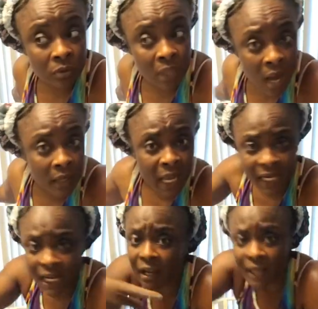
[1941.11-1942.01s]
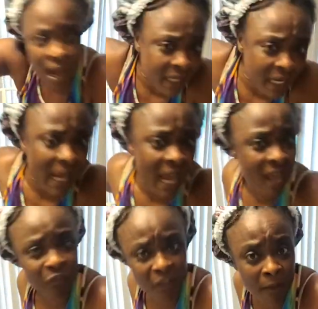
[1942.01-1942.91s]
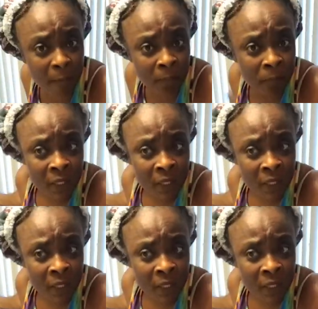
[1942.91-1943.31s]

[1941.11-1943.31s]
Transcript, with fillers: Y'all, any of y'all can have him.